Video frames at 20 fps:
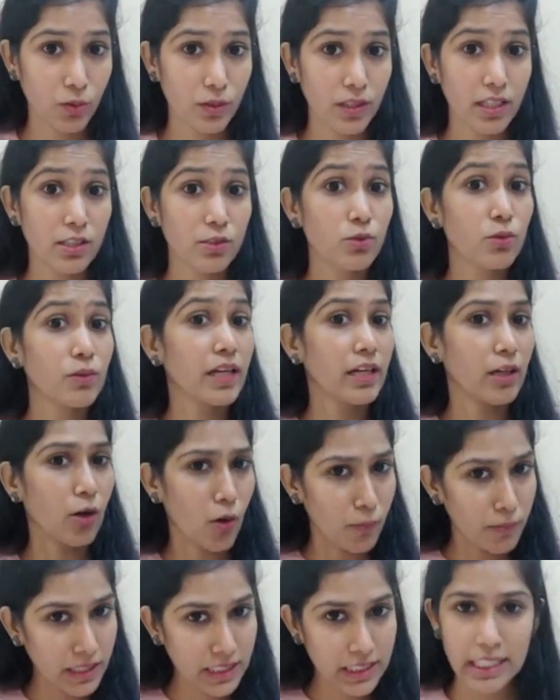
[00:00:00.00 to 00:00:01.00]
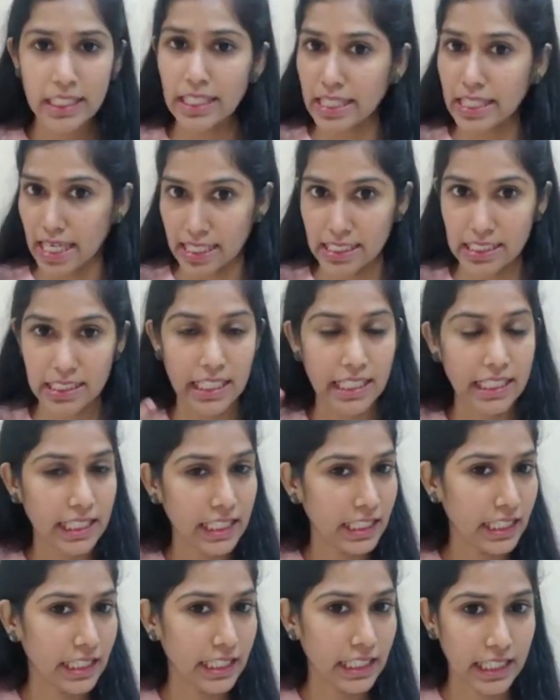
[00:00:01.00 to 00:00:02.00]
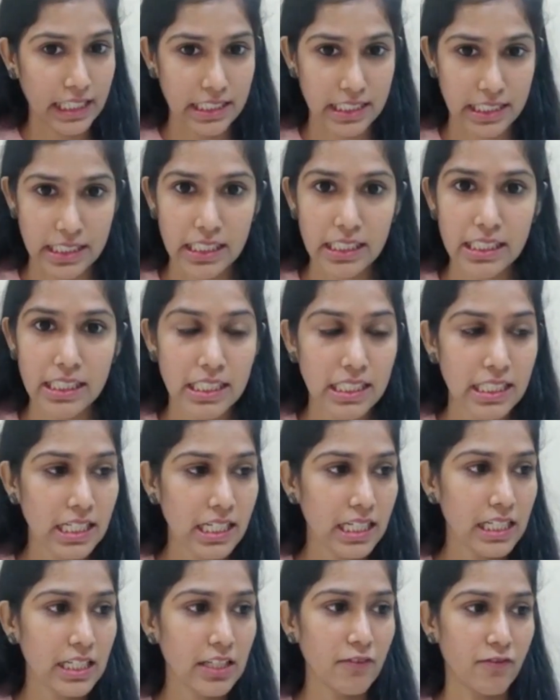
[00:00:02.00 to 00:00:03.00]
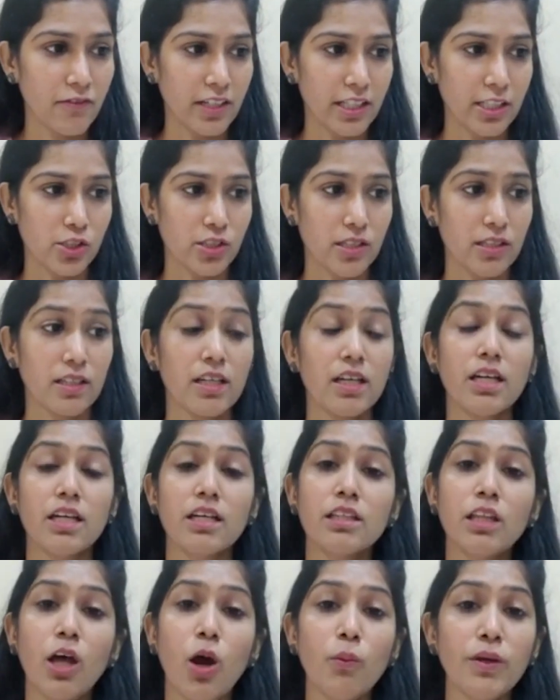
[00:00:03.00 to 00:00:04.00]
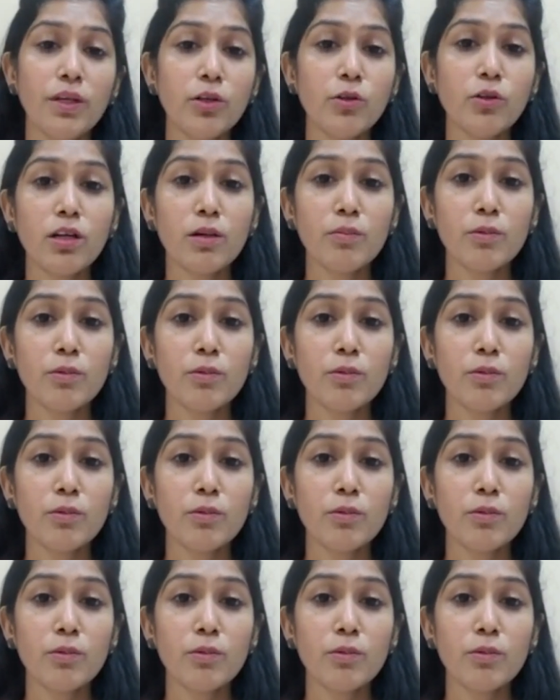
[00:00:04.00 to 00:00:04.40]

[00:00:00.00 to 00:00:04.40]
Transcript: Okay, so obviously yes, it increases the inflation. Now when you talk